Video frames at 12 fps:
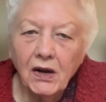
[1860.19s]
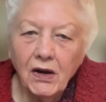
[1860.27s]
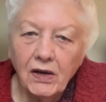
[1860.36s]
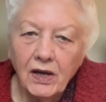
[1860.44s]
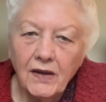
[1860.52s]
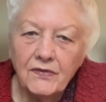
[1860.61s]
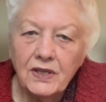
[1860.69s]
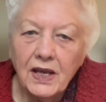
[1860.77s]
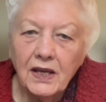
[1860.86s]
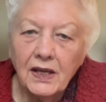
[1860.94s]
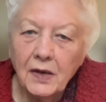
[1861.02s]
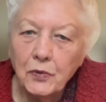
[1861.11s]
Archives
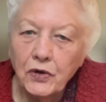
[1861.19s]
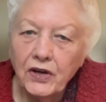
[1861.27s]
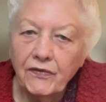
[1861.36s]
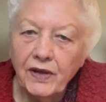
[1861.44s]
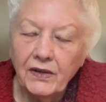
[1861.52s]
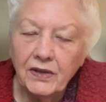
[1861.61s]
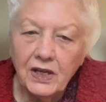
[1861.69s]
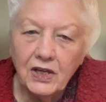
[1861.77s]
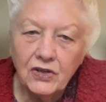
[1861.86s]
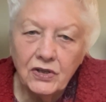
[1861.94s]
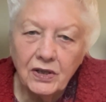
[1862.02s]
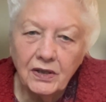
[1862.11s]
and Library
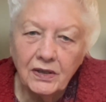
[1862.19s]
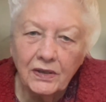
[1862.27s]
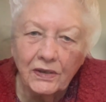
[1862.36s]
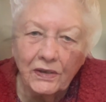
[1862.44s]
Foundation.